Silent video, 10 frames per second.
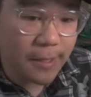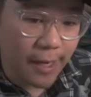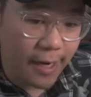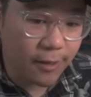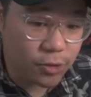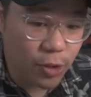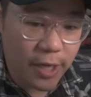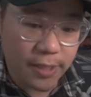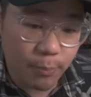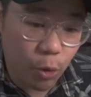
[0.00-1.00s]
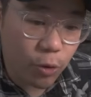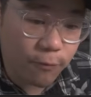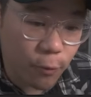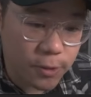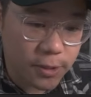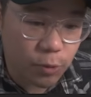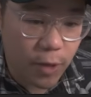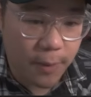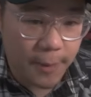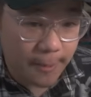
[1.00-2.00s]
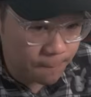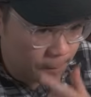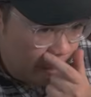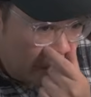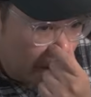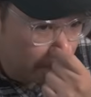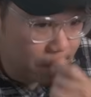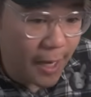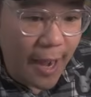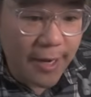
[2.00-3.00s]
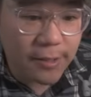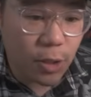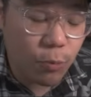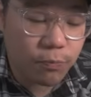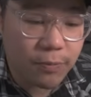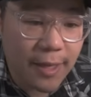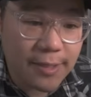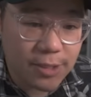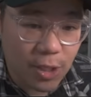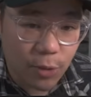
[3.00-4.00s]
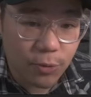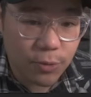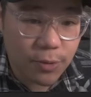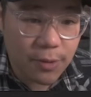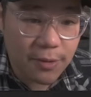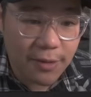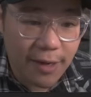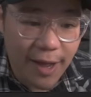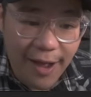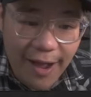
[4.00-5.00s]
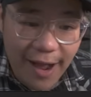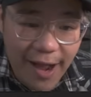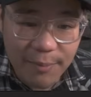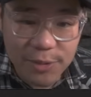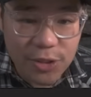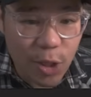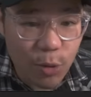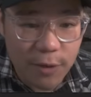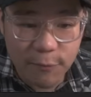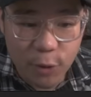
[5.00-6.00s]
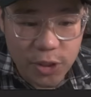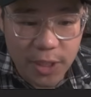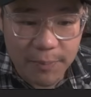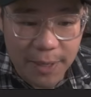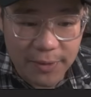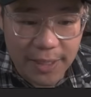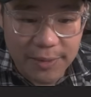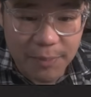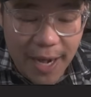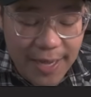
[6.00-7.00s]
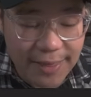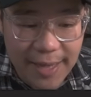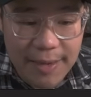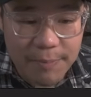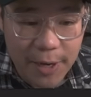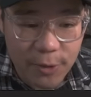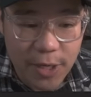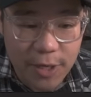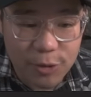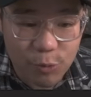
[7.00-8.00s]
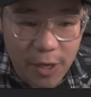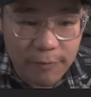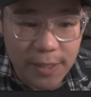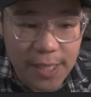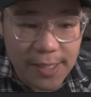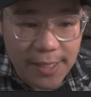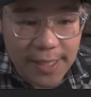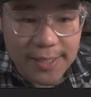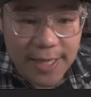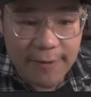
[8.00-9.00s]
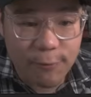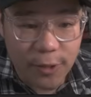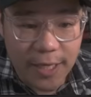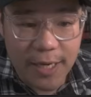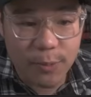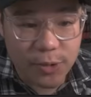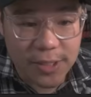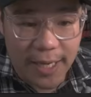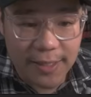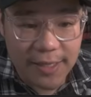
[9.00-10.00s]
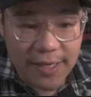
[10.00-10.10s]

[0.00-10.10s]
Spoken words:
I also like Temporal Forces quite a bit, but I don't think so. I'm so unfortunate about this, but I think Paradox Rift is a forgettable set.